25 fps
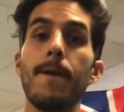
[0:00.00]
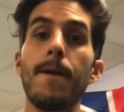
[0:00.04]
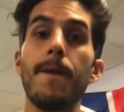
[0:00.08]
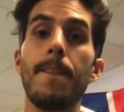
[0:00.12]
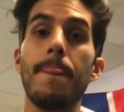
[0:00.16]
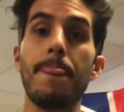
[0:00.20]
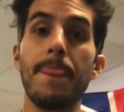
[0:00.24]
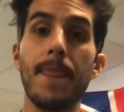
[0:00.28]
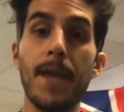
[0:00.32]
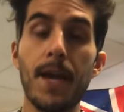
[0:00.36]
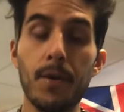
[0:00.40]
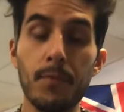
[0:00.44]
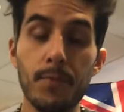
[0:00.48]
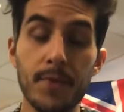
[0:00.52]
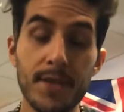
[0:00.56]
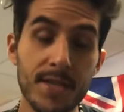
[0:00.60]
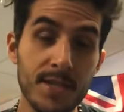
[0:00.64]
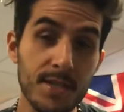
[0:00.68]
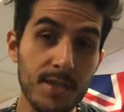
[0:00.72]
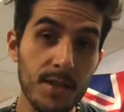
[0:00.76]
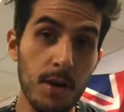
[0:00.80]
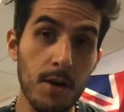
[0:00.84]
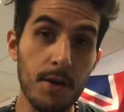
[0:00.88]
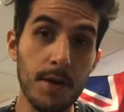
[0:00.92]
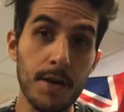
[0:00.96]
And then we
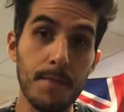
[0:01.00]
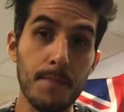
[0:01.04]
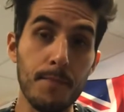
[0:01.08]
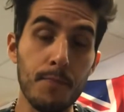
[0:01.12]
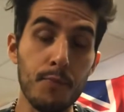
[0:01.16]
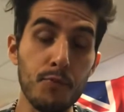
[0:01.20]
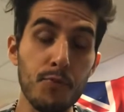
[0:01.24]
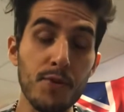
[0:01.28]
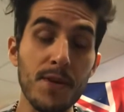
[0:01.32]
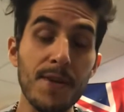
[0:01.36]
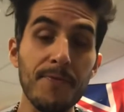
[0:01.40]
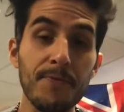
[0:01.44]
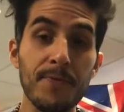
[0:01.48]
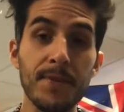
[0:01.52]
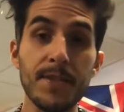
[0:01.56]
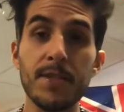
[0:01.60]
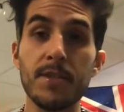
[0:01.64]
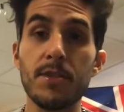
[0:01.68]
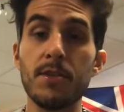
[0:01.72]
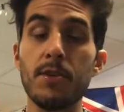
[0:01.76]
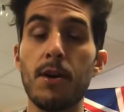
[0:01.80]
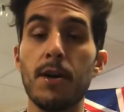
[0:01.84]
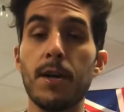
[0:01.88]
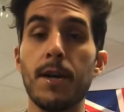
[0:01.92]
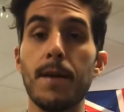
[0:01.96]
started briefly to
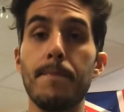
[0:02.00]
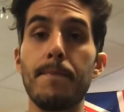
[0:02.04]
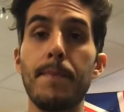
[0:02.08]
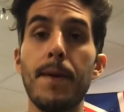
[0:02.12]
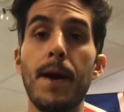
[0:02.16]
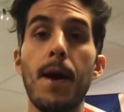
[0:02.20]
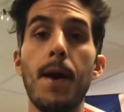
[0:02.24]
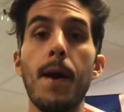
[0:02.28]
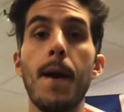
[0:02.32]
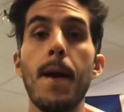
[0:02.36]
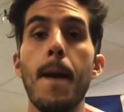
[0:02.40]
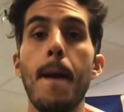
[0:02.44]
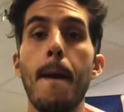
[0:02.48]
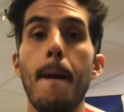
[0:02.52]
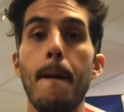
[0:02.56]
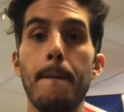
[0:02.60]
talk about